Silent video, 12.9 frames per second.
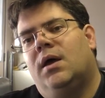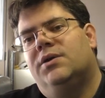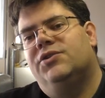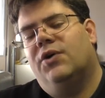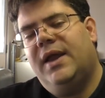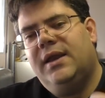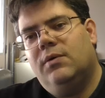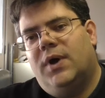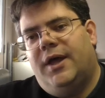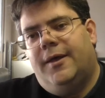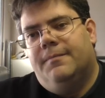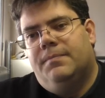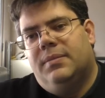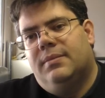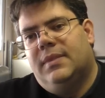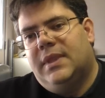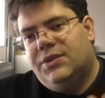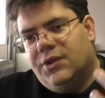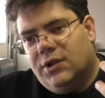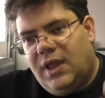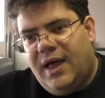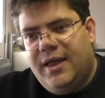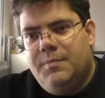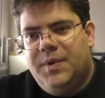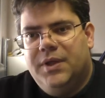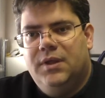So anyway, the
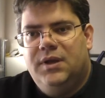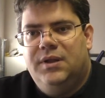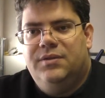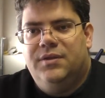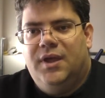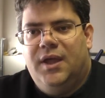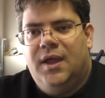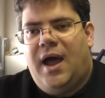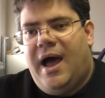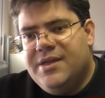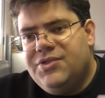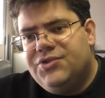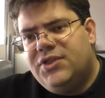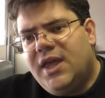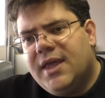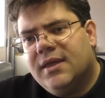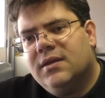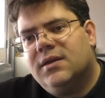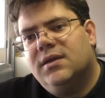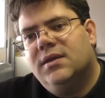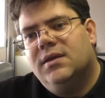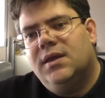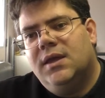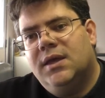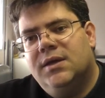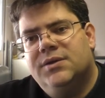liability thing I think
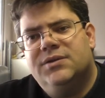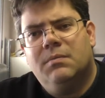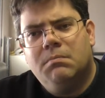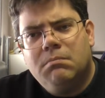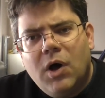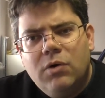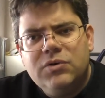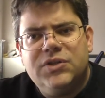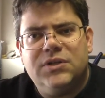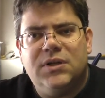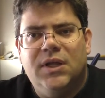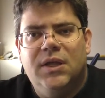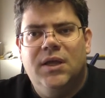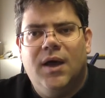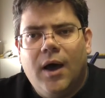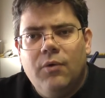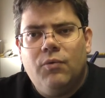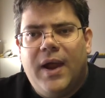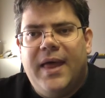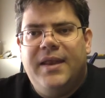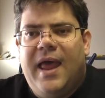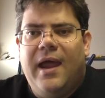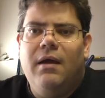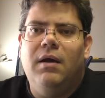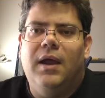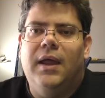is mostly a red
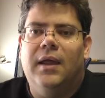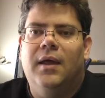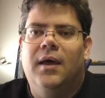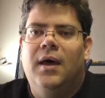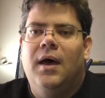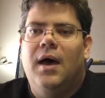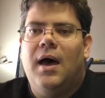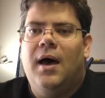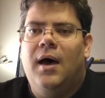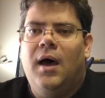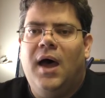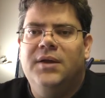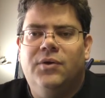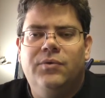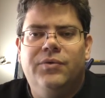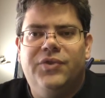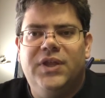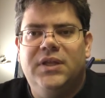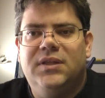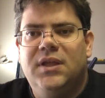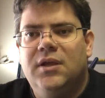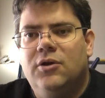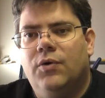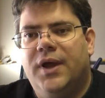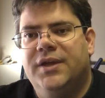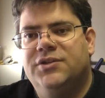herring. Uh, I don't think the
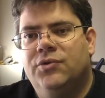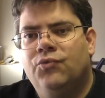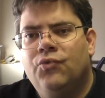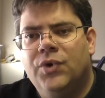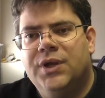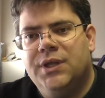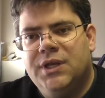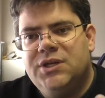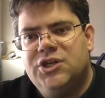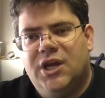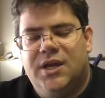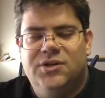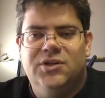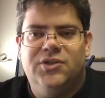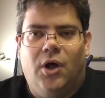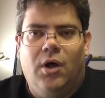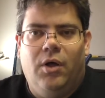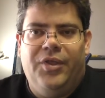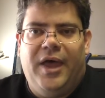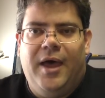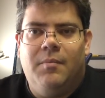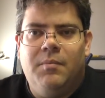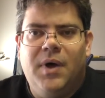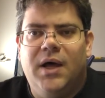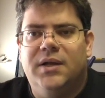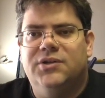equation really changes all that
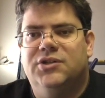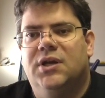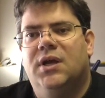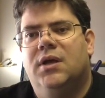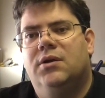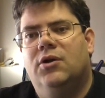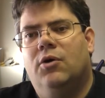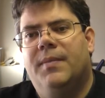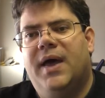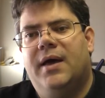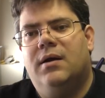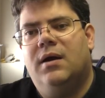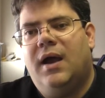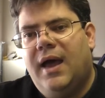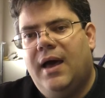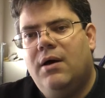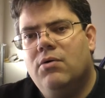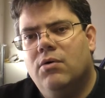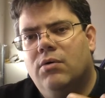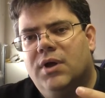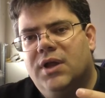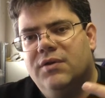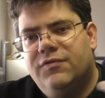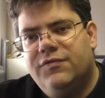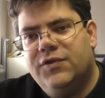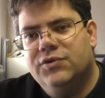much. No matter how
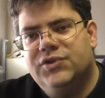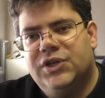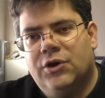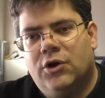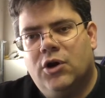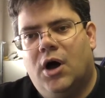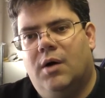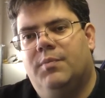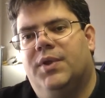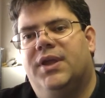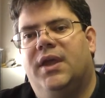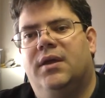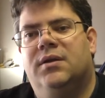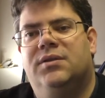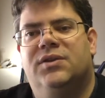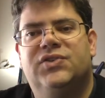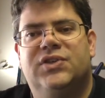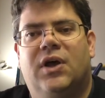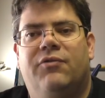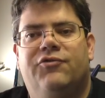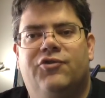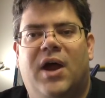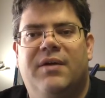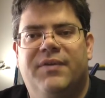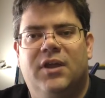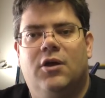confusing or complicated the self
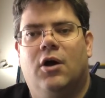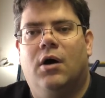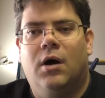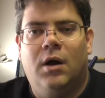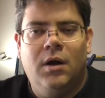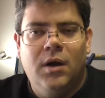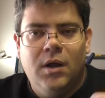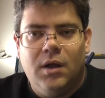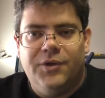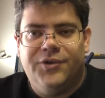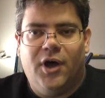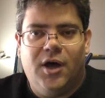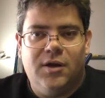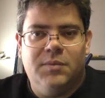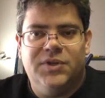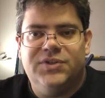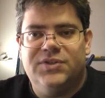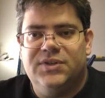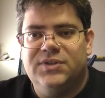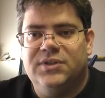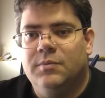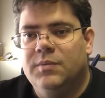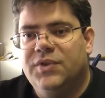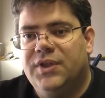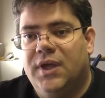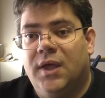driving car autonomous system
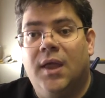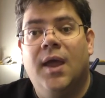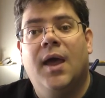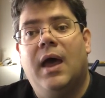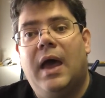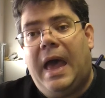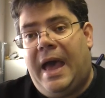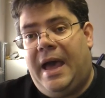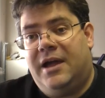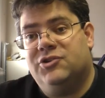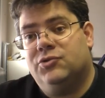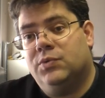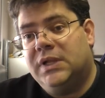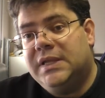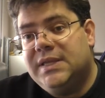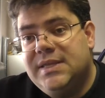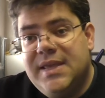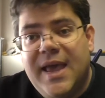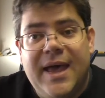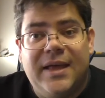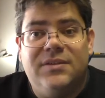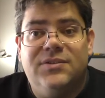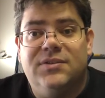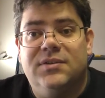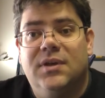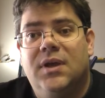thing actually
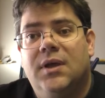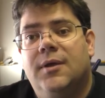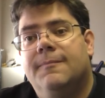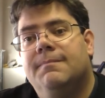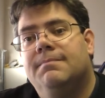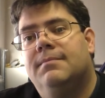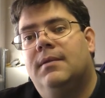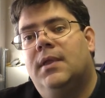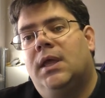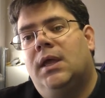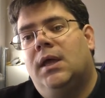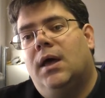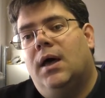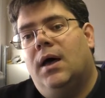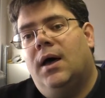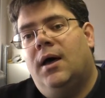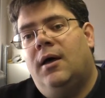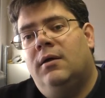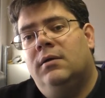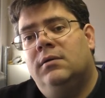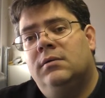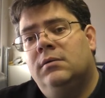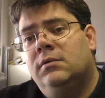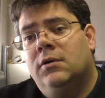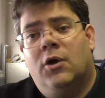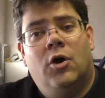gets. Uh,
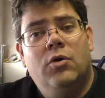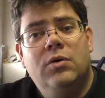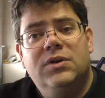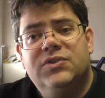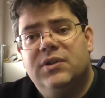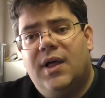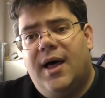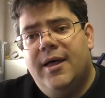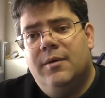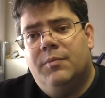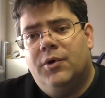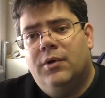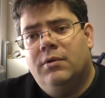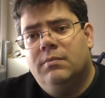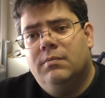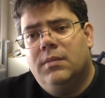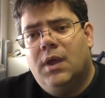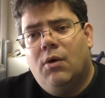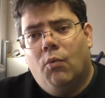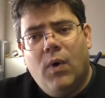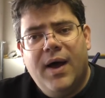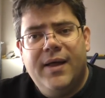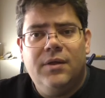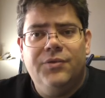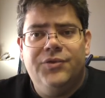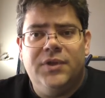who is liable,
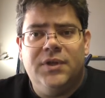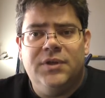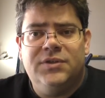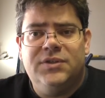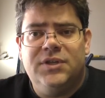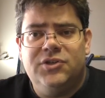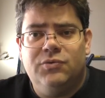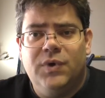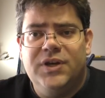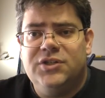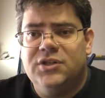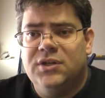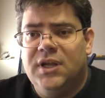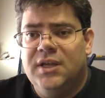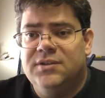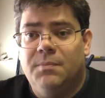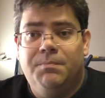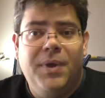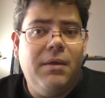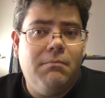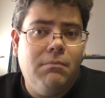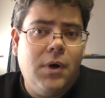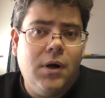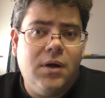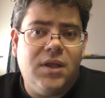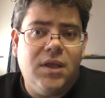while the situation is a bit
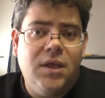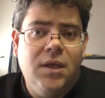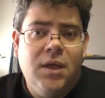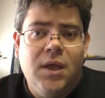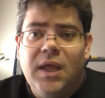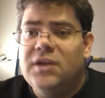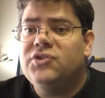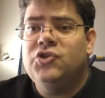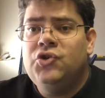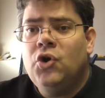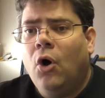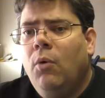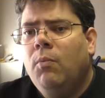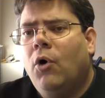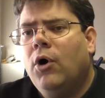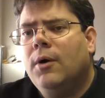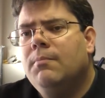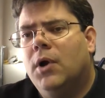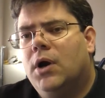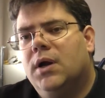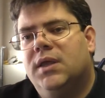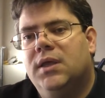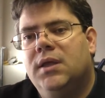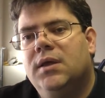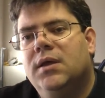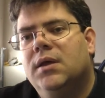murky, is no more
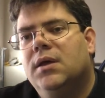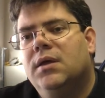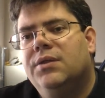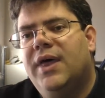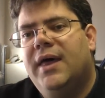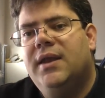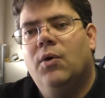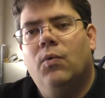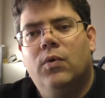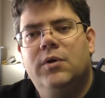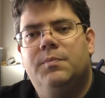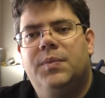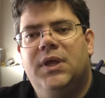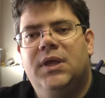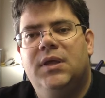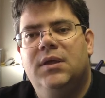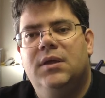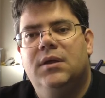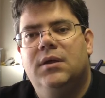murky than it would be